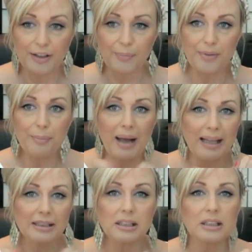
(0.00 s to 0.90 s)
the
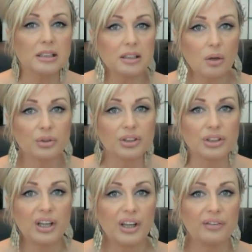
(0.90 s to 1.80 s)
band is so
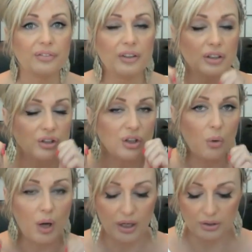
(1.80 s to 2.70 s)
stiff, it's
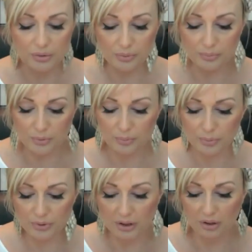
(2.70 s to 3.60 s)
so hard to, to
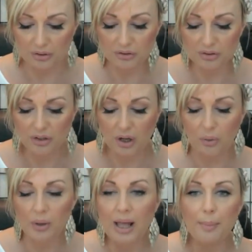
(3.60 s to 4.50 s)
put it on.
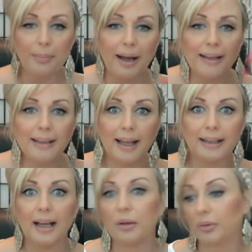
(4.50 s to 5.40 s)
So, but I
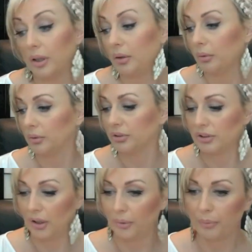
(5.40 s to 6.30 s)
like how they look, so
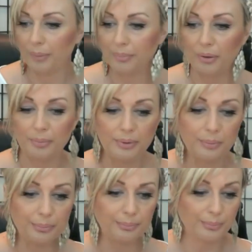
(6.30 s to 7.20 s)
I probably
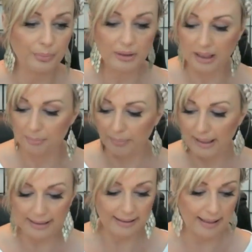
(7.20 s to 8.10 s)
will keep
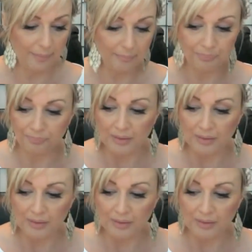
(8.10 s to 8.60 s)
buying them.